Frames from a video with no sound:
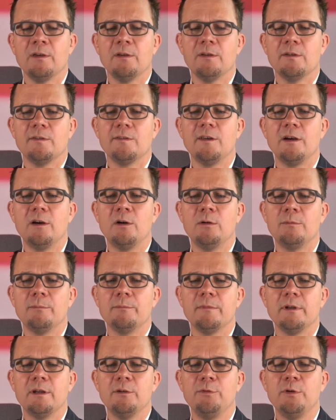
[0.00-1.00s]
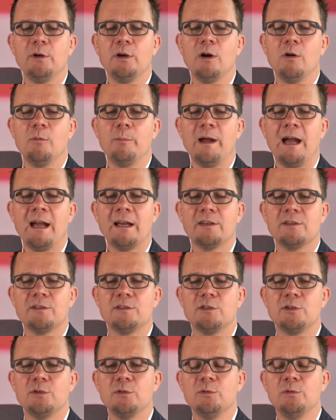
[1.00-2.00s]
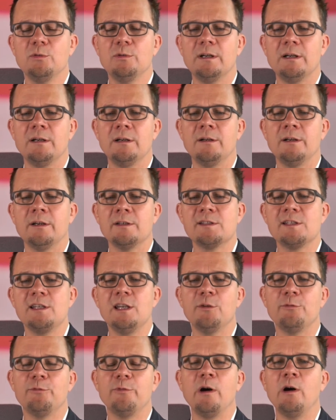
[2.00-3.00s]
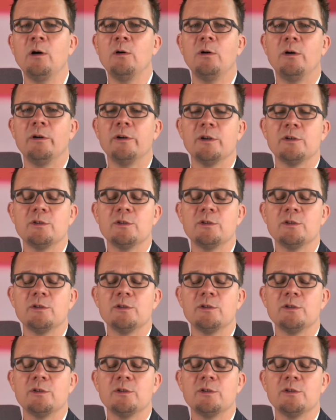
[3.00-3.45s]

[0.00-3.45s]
So if you go back to a CFO or